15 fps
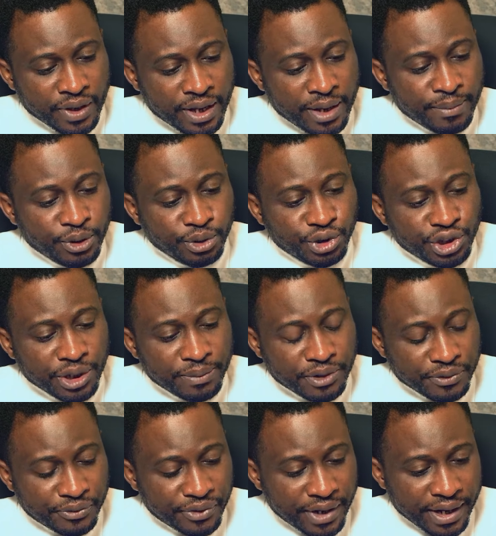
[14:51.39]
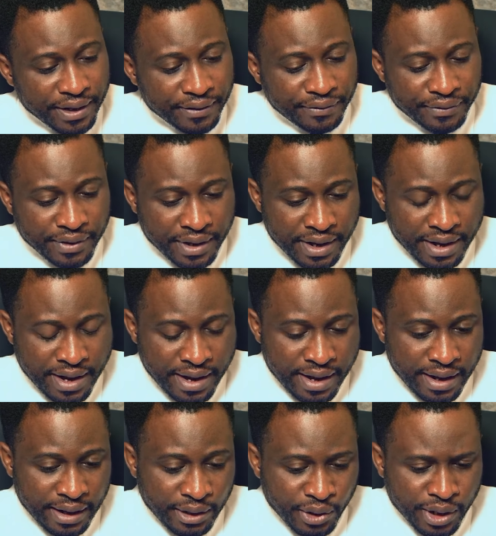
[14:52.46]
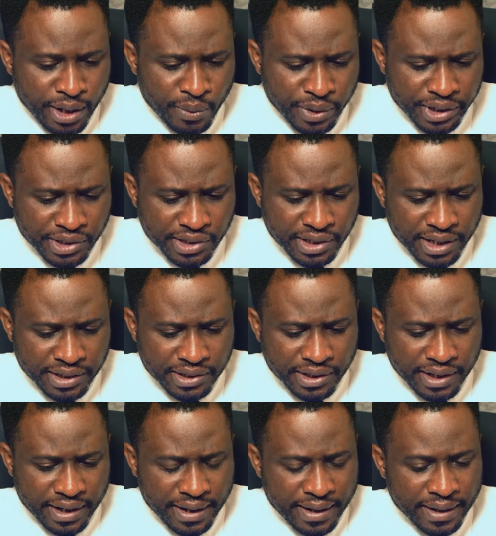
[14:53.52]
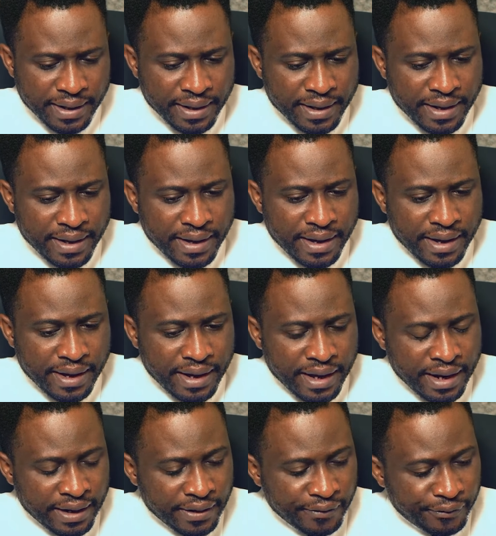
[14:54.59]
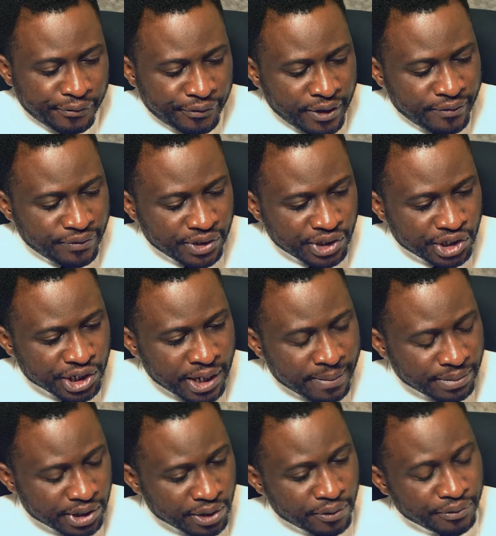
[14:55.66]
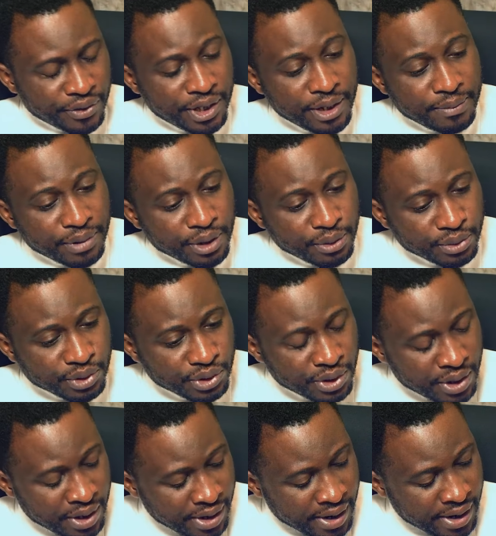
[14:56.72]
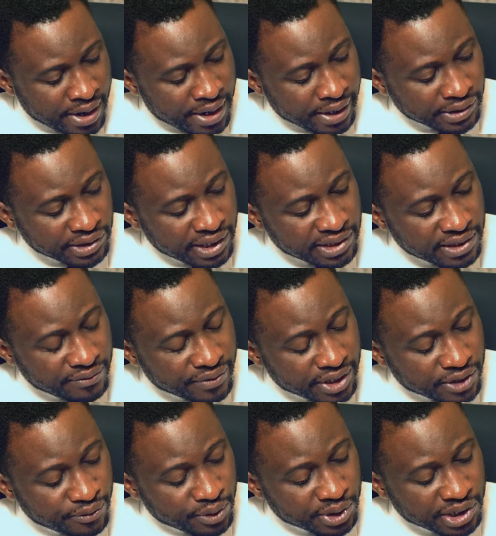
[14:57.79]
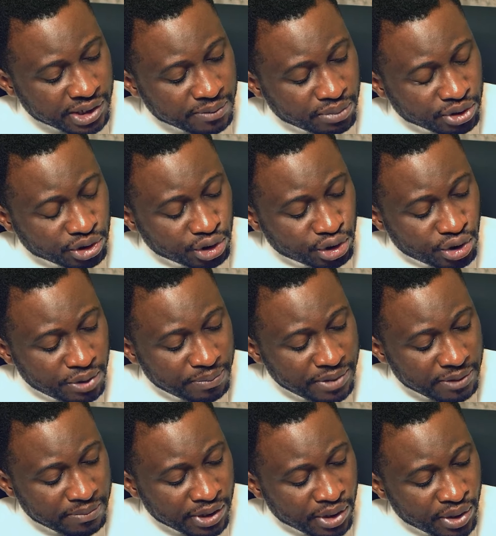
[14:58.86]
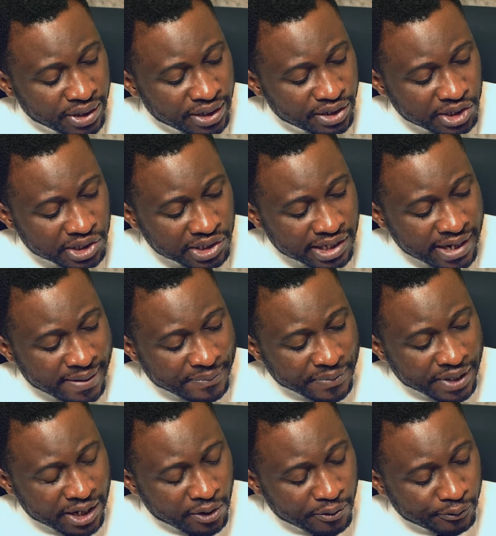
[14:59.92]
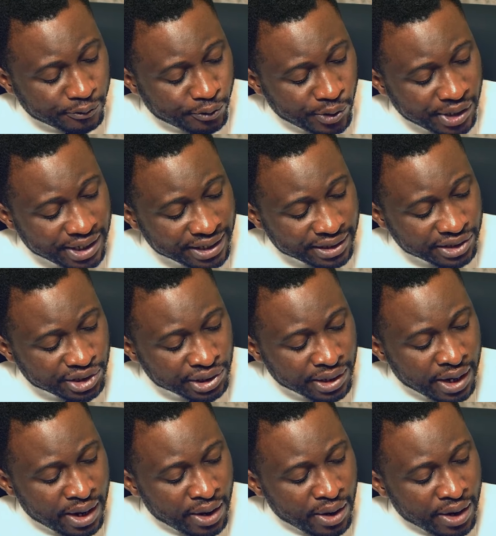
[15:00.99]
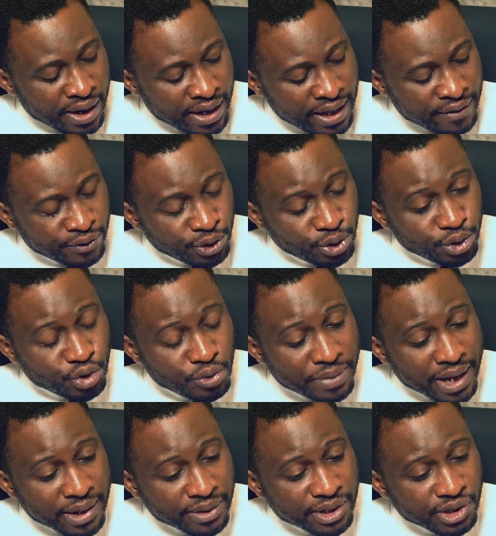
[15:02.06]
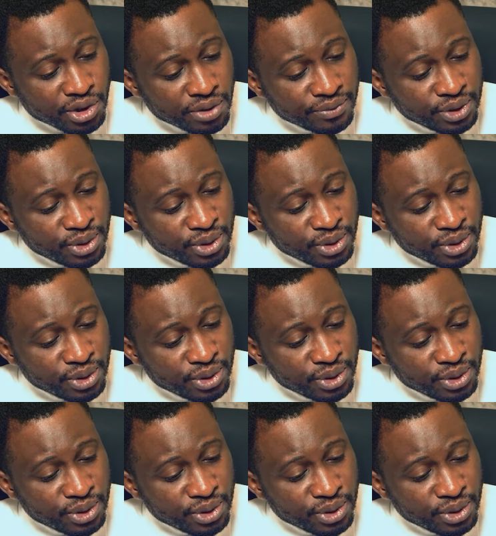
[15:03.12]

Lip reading: Hebrews chapter 5. And look at what it says here in the 5th chapter of Hebrews. It says in verse 14, but strong meat belongeth to them that are full age, even those who by reason of